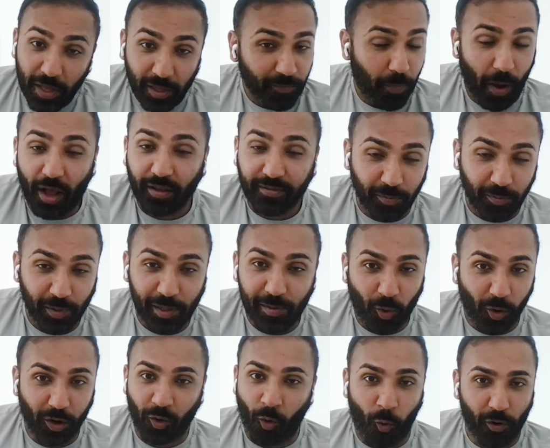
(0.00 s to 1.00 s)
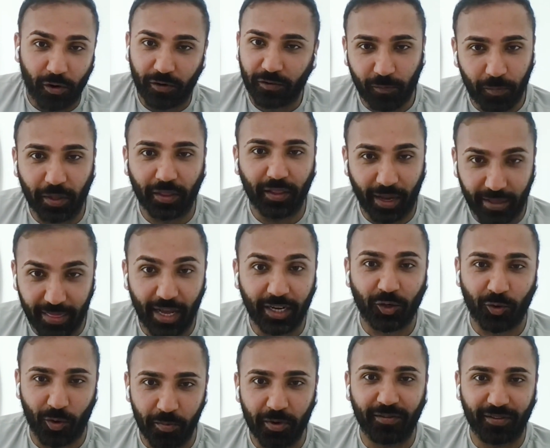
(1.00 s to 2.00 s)
it's possibly more right. coarse, but like that
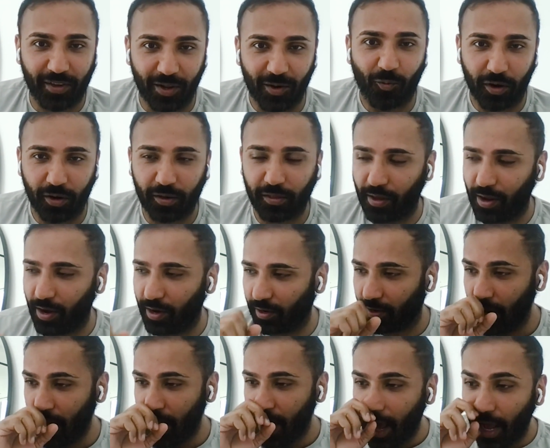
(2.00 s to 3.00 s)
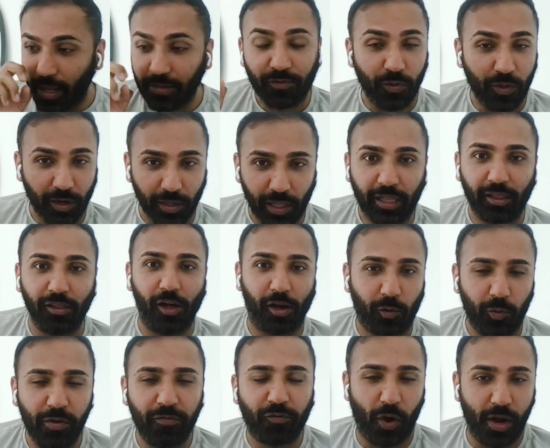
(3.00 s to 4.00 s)
trimmer is going to work there. And so they're like,
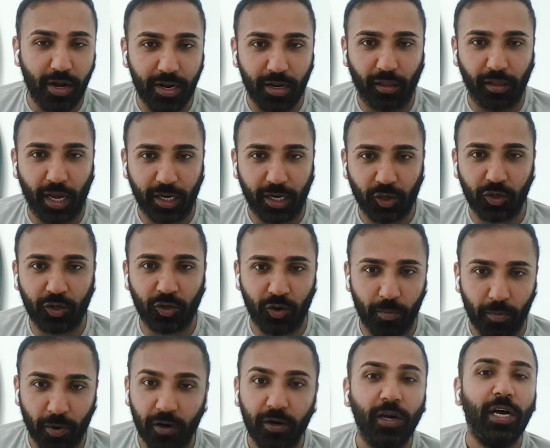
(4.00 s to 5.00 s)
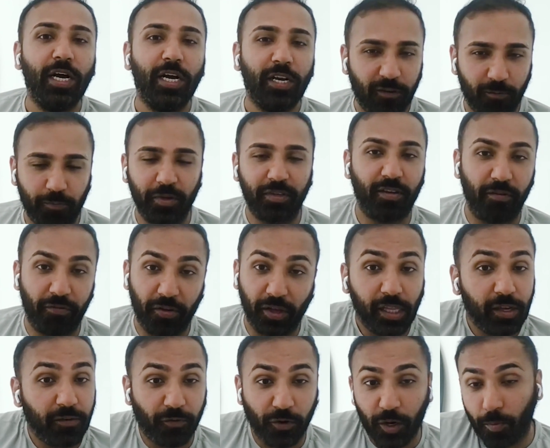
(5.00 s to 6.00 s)
look, we've created an electric trimmer
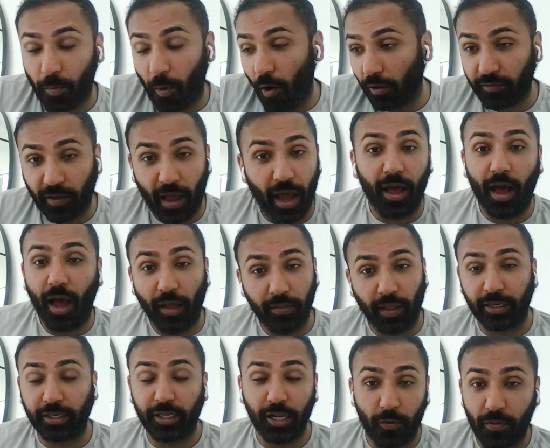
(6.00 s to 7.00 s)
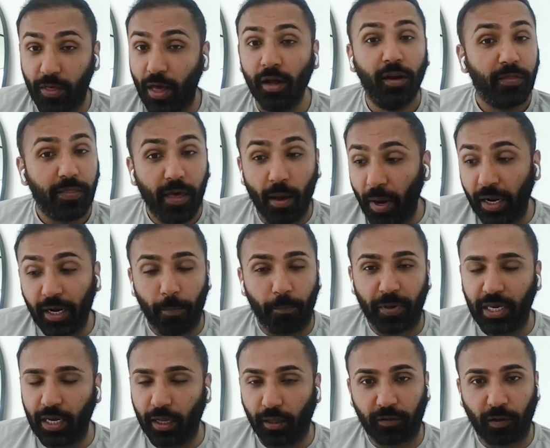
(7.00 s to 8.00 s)
specifically for your balls. And, and like, you know, th- that might
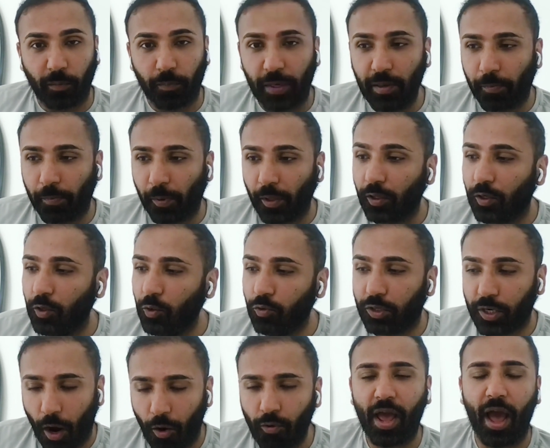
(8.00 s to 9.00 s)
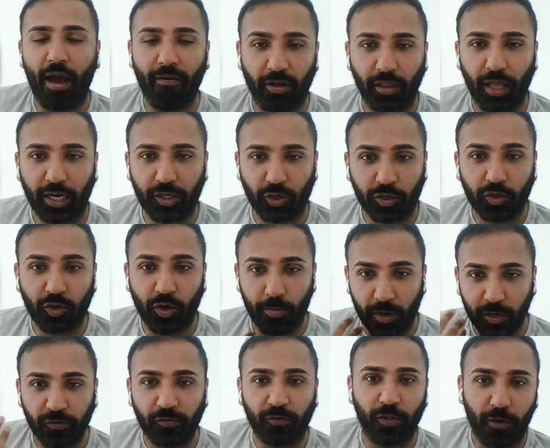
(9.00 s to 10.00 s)
appeal to people who don't have electric
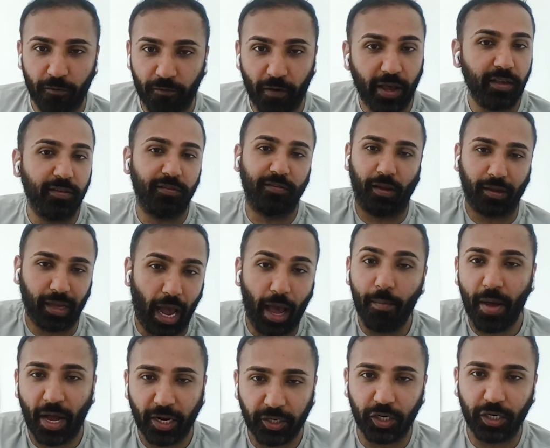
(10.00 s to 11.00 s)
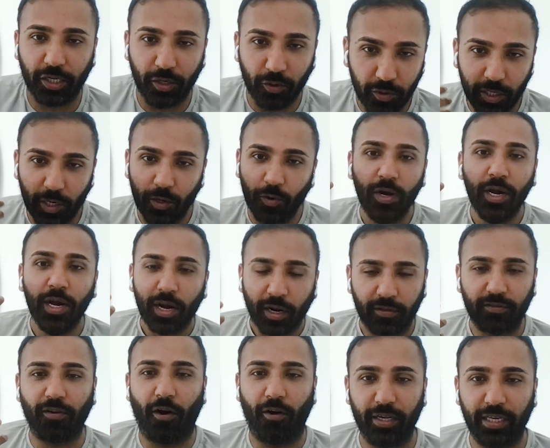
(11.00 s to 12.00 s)
trimmers for their face. Like, I imagine you do.
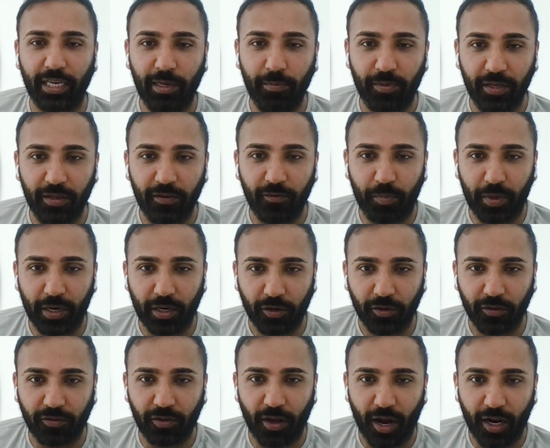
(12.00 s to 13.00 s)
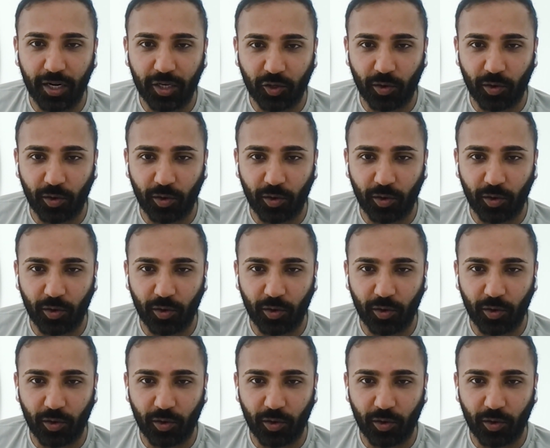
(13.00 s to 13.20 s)
It's hard to keep these beards uh,